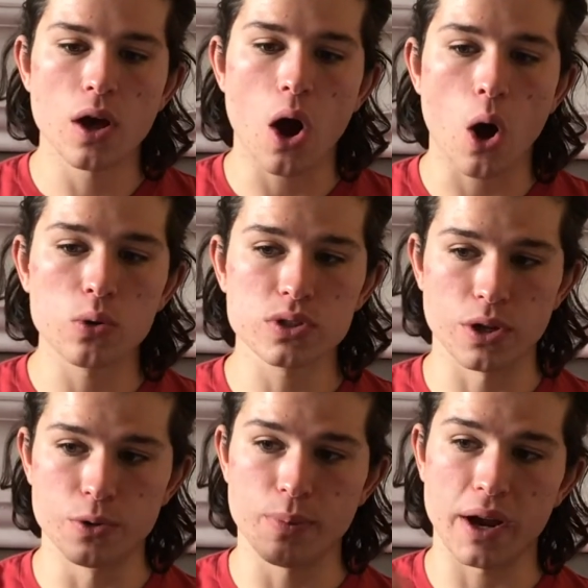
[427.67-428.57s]

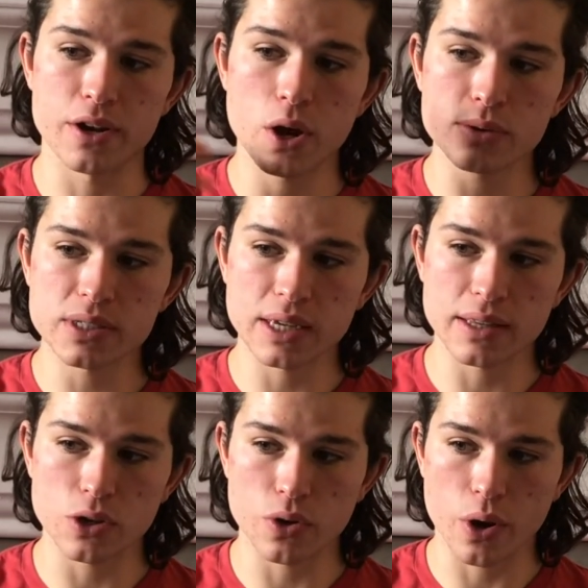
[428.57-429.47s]
Also, by noticing that
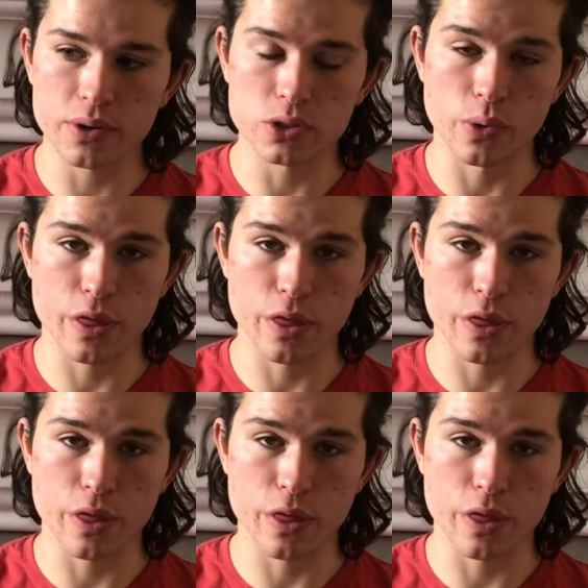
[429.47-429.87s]
you're going to a